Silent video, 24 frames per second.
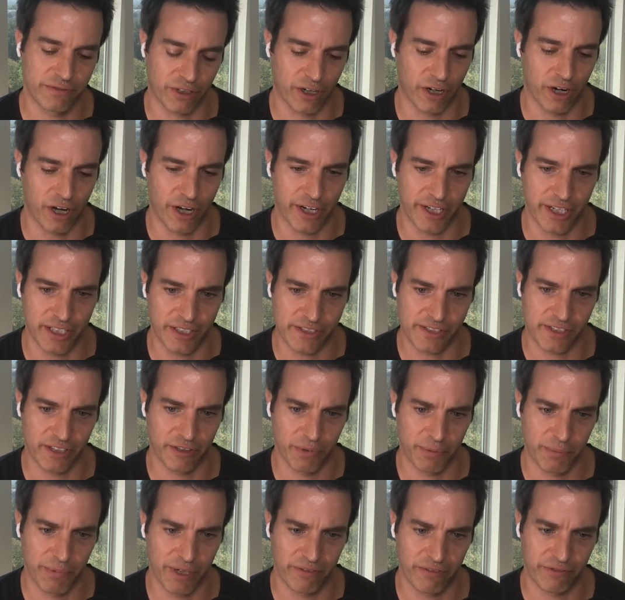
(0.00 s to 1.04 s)
for our audience,
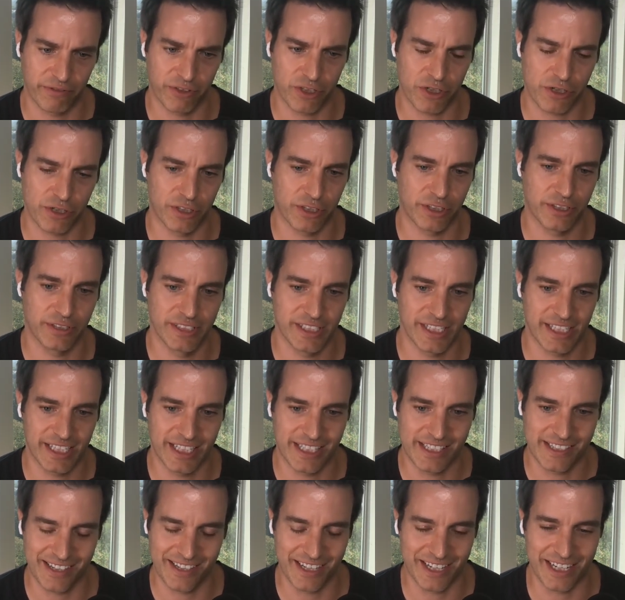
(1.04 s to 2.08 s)
that would be beneficial
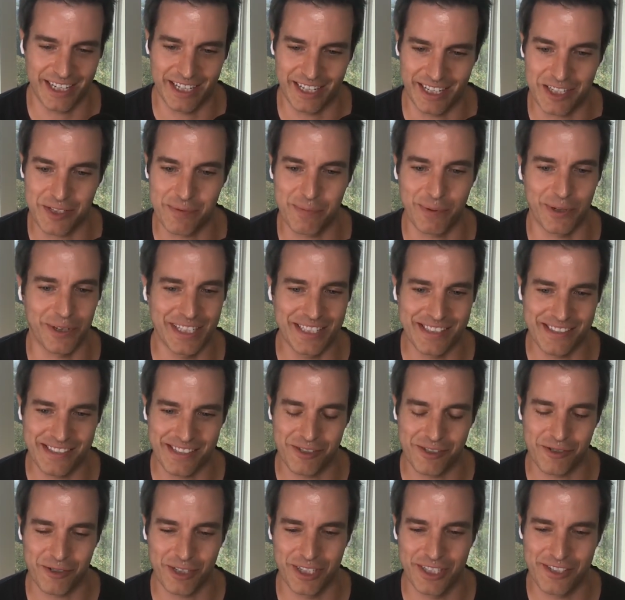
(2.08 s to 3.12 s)
as they
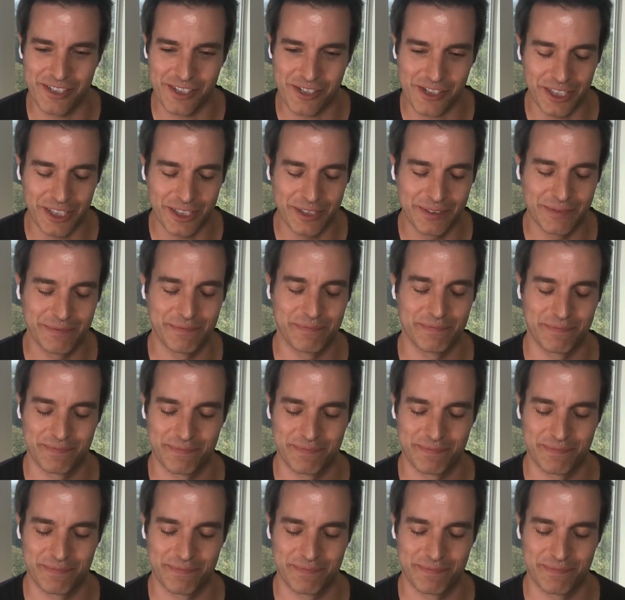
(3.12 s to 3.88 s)
experience this transition?